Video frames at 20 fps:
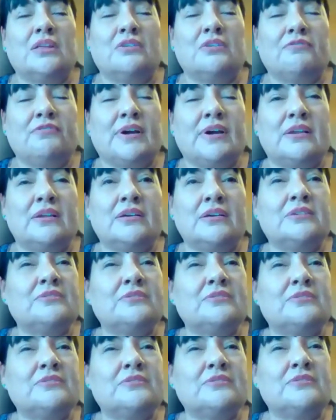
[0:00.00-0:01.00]
the final
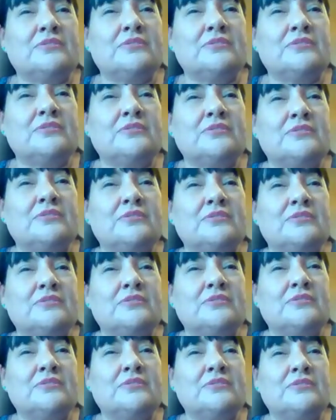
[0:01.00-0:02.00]
thing out of all of
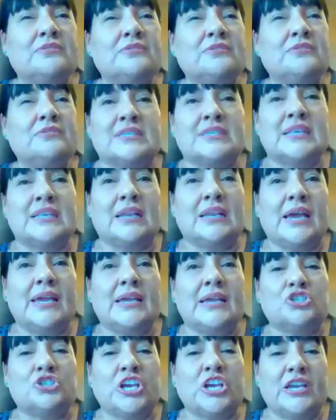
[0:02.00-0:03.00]
it was that I
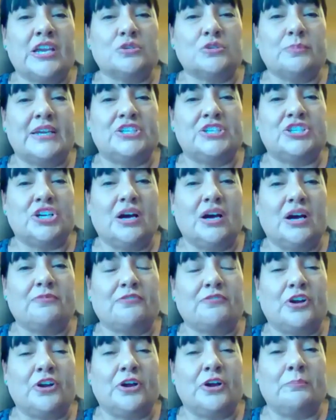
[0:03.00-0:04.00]
had changed
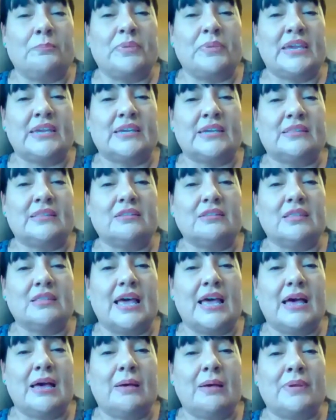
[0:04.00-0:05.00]
my job from
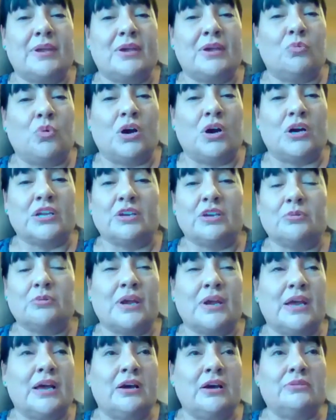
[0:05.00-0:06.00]
being in the lab and walking